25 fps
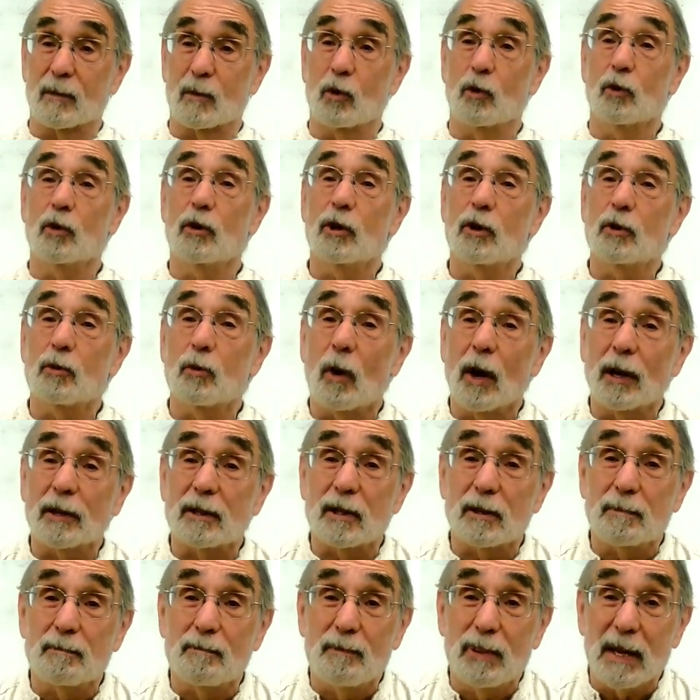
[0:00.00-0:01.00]
Who do you want
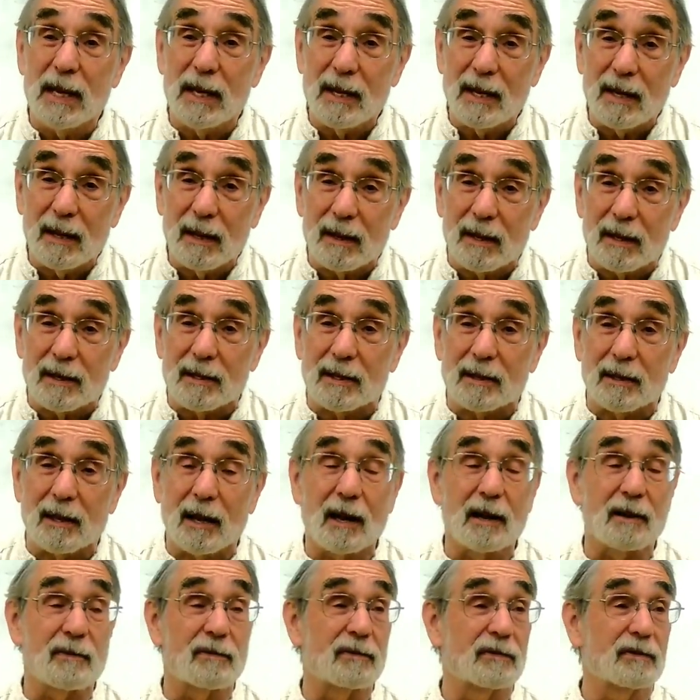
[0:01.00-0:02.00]
to be in this
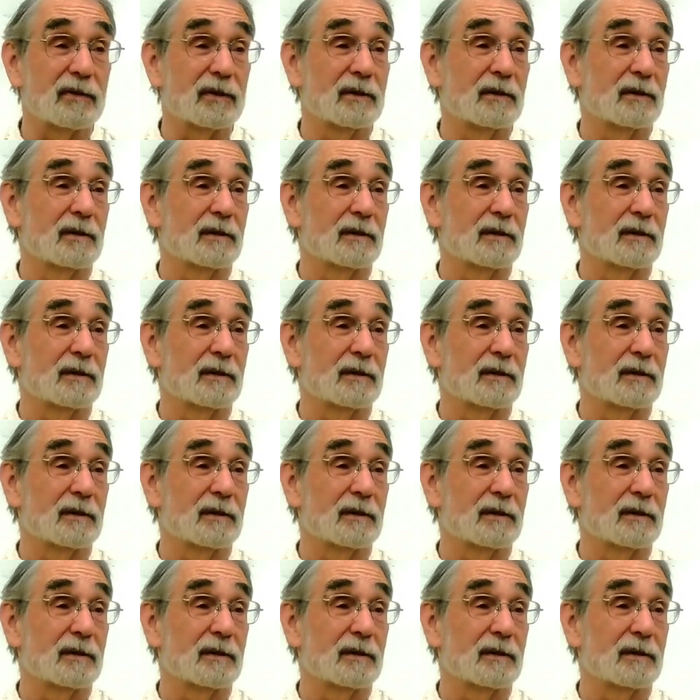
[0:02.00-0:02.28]
life?